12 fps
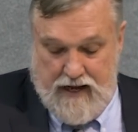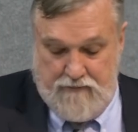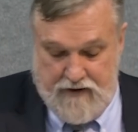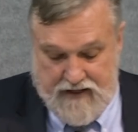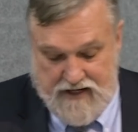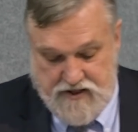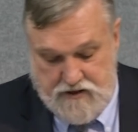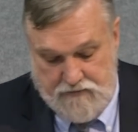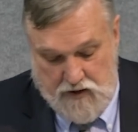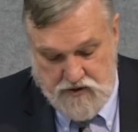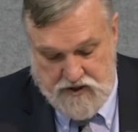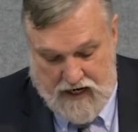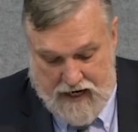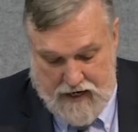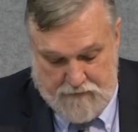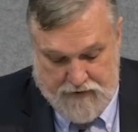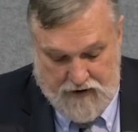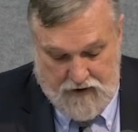And because the Most
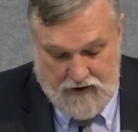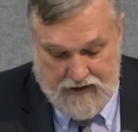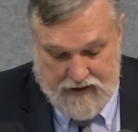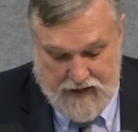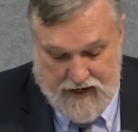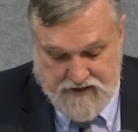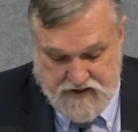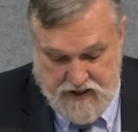High apparently cannot